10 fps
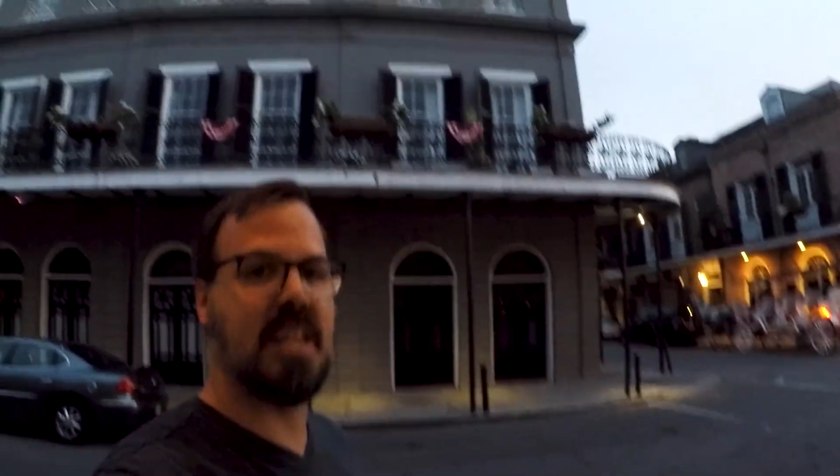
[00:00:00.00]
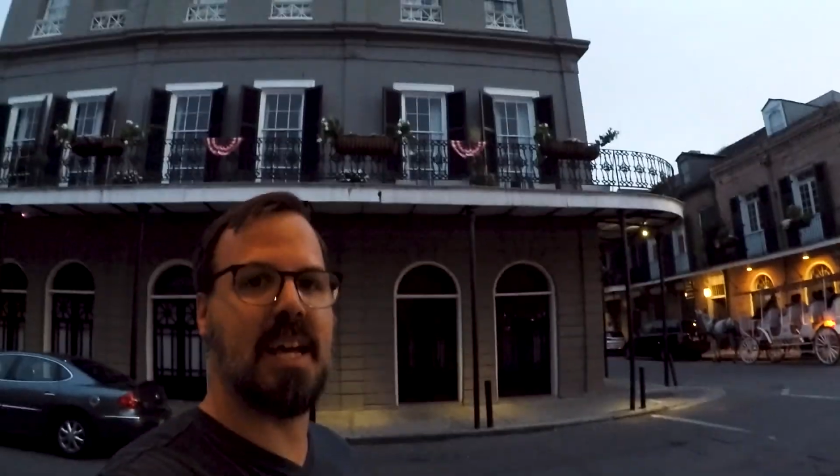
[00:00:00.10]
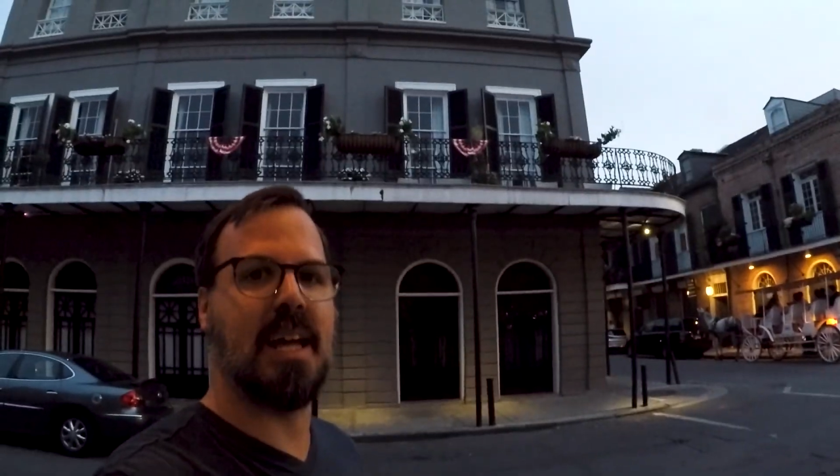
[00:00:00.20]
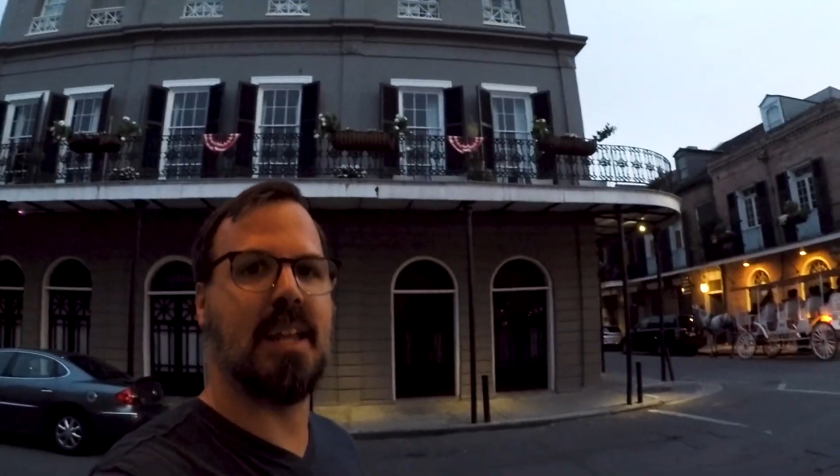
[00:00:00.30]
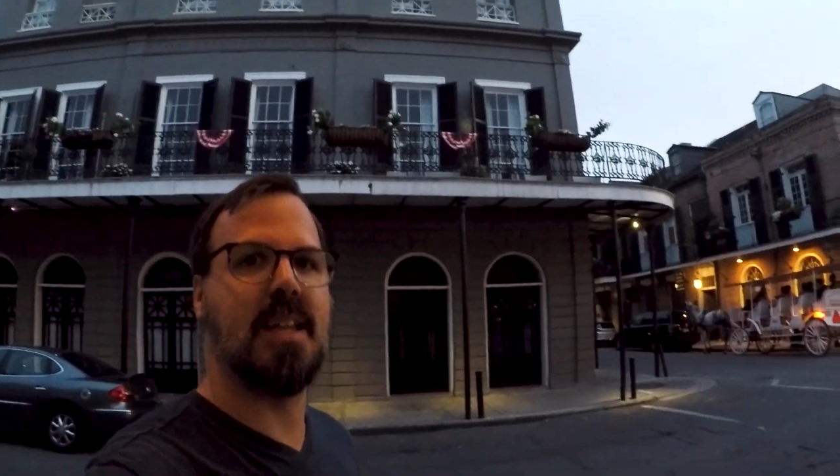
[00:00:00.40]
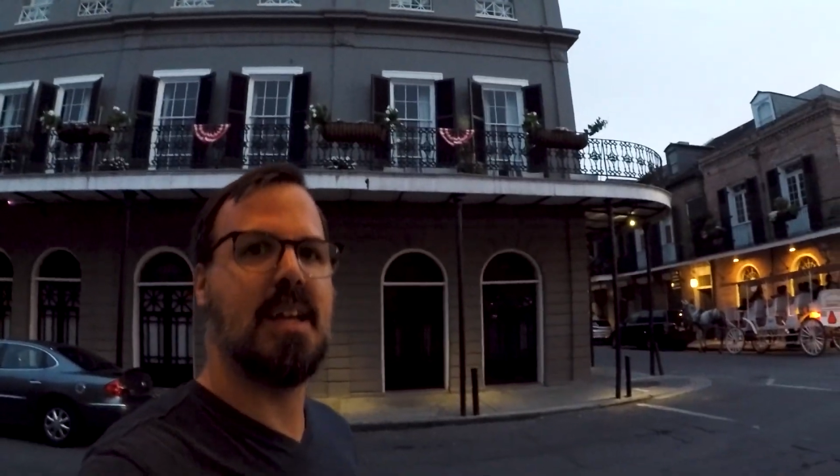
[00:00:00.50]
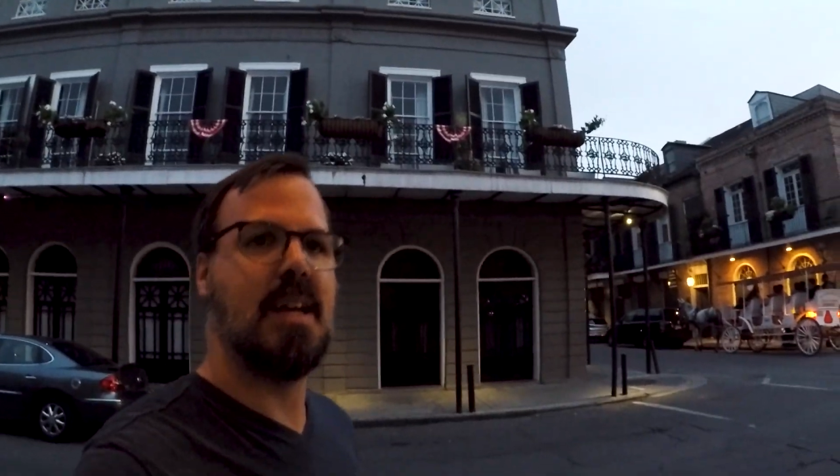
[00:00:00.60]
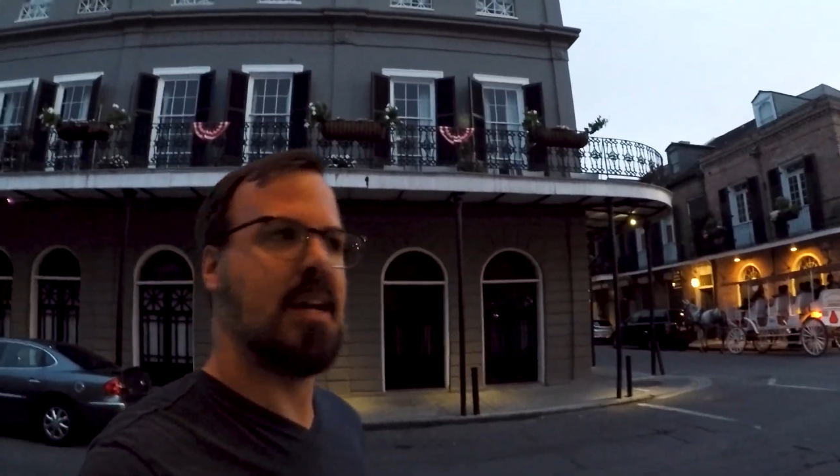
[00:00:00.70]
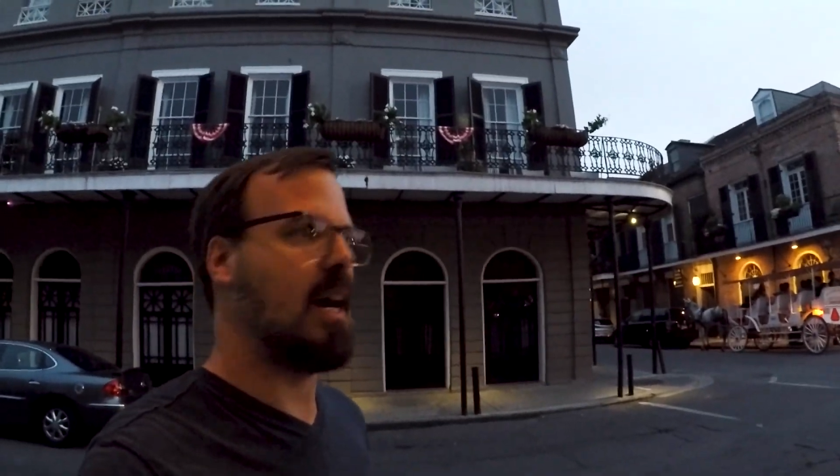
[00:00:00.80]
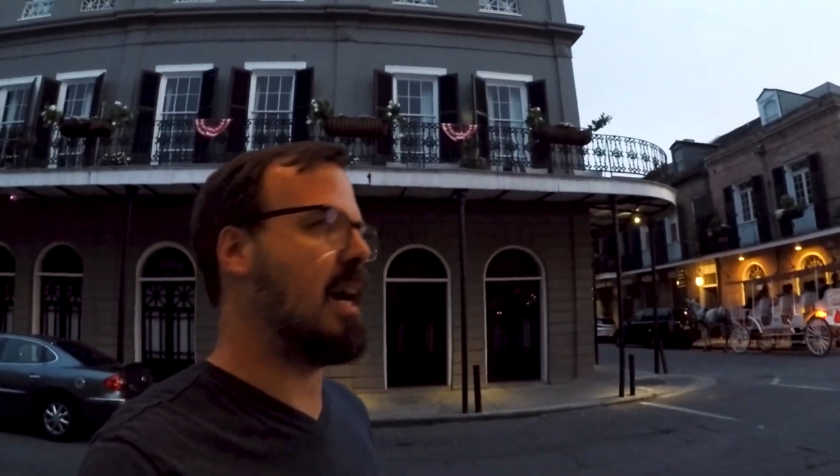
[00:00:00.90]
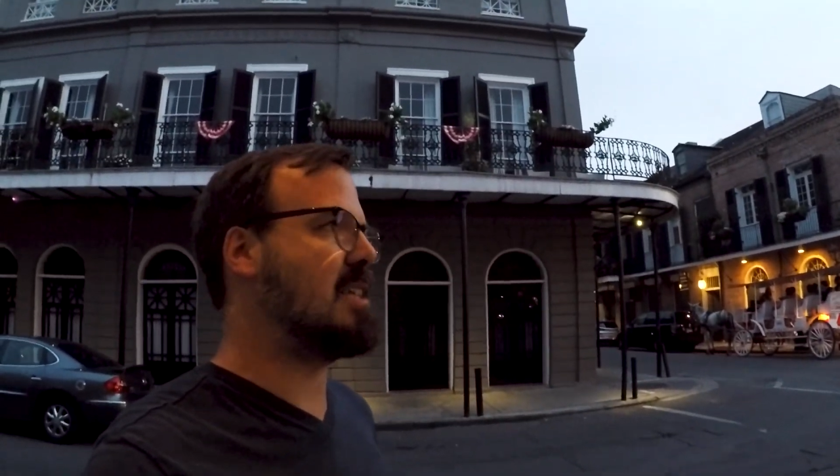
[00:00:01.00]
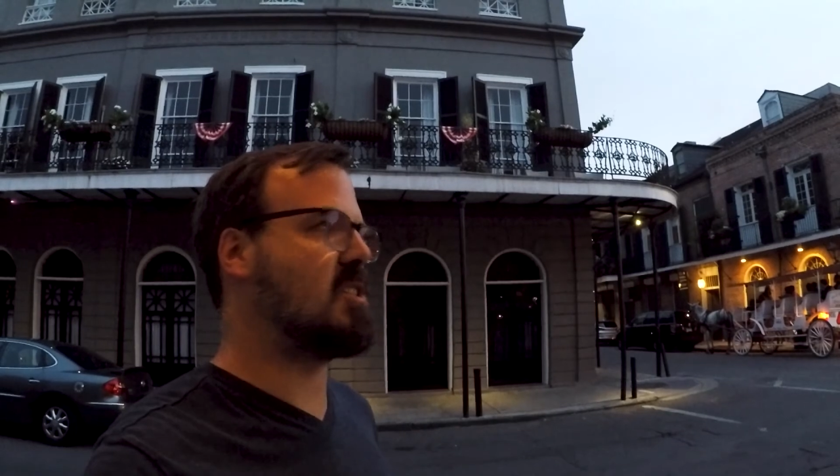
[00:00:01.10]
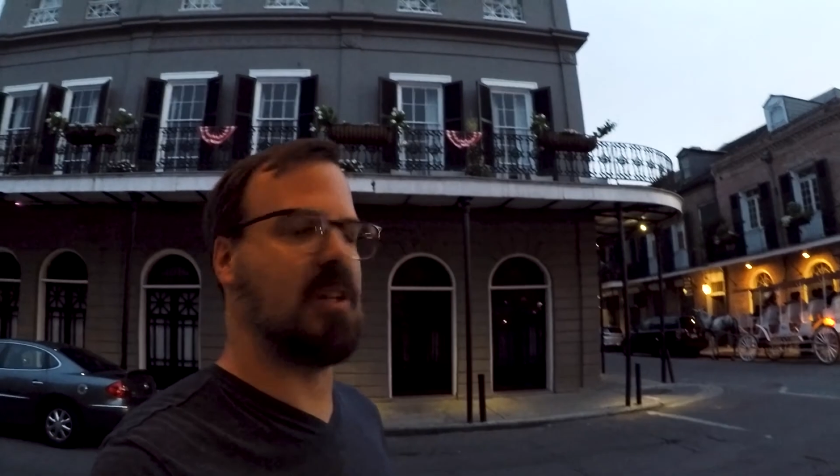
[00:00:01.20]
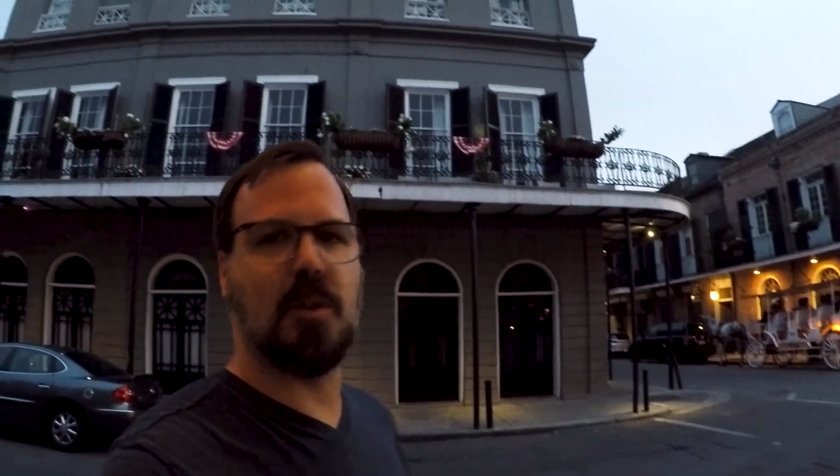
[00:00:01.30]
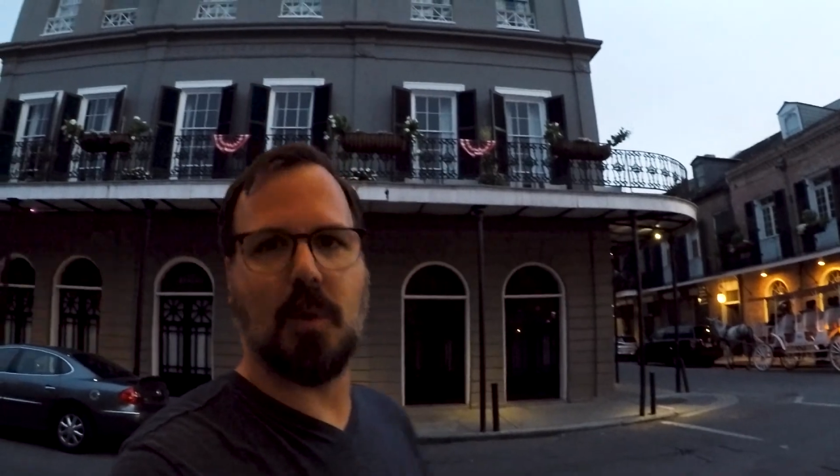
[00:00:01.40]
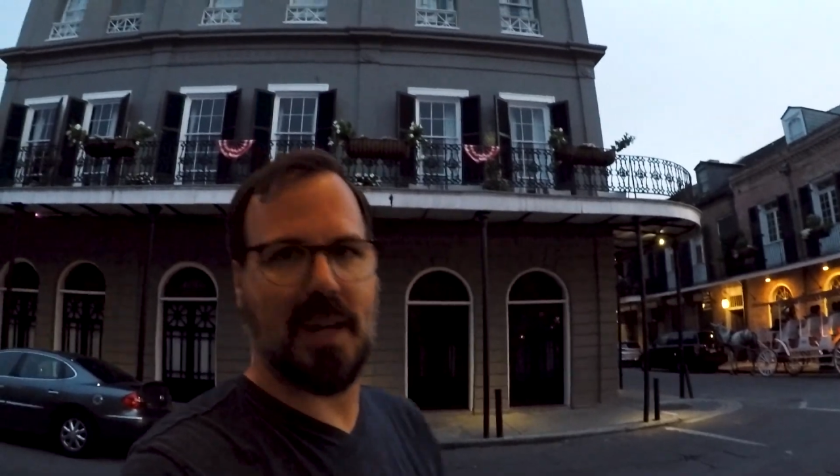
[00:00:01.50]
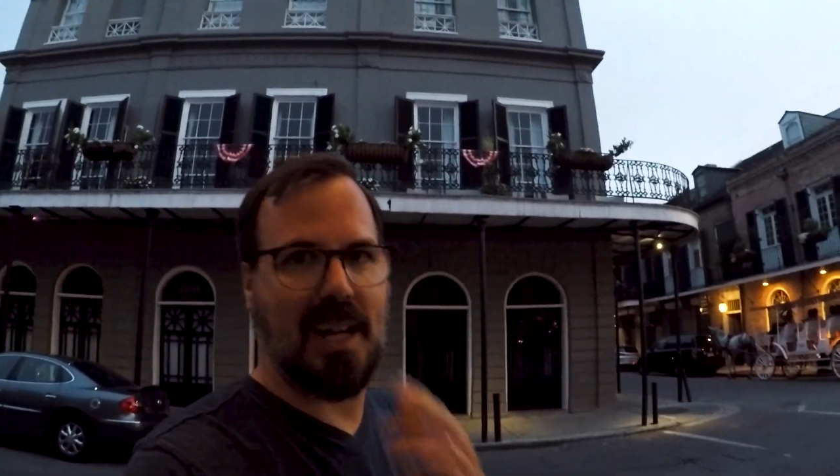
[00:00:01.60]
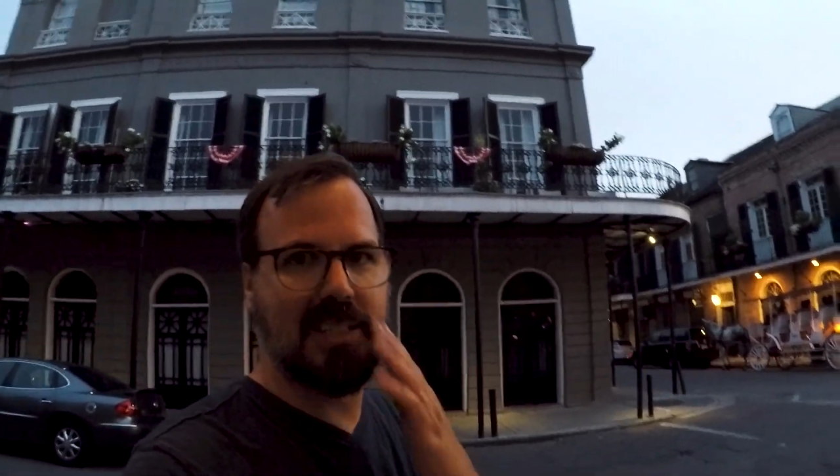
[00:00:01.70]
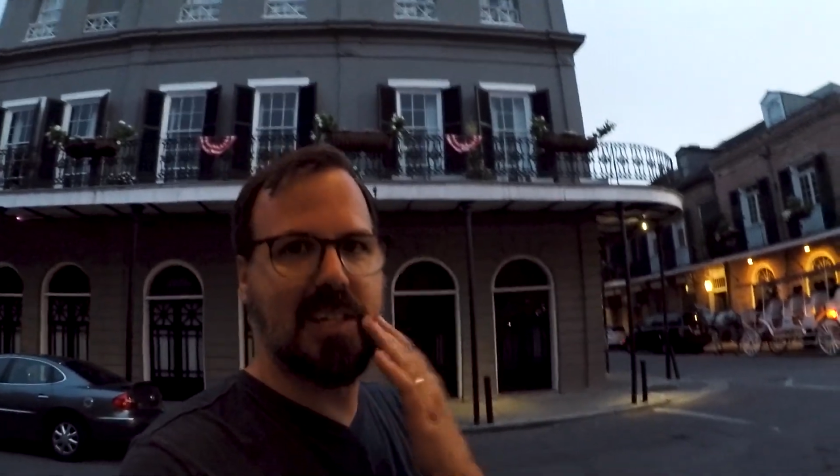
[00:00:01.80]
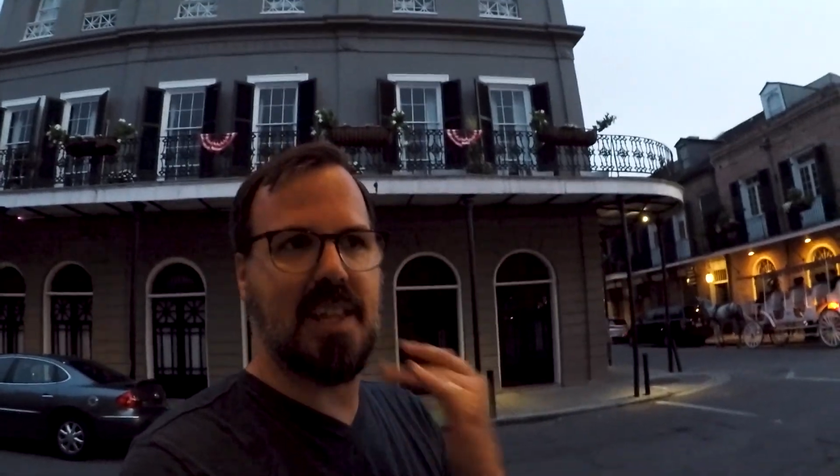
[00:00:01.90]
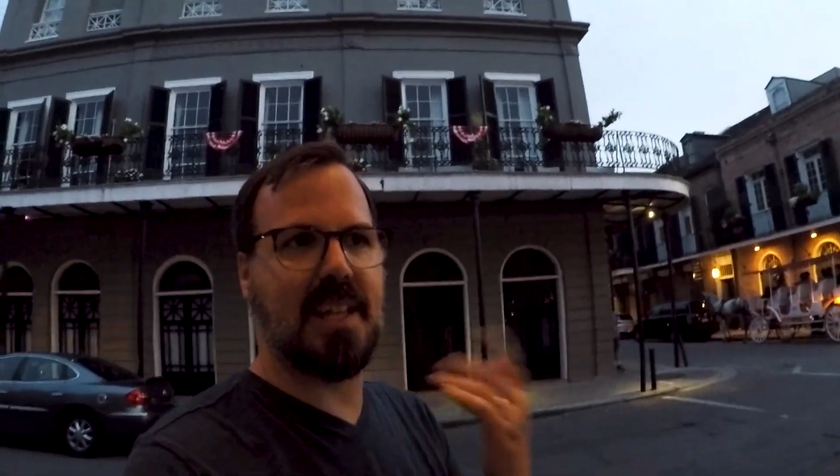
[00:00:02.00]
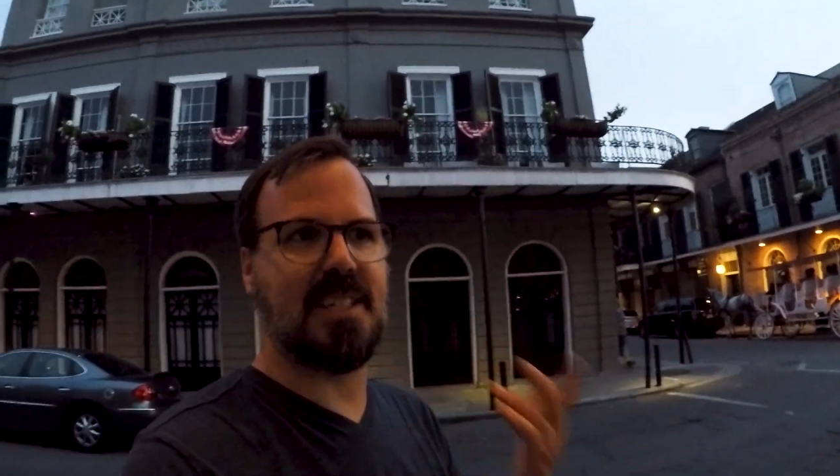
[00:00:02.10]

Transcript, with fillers: and uh, started tour guide said that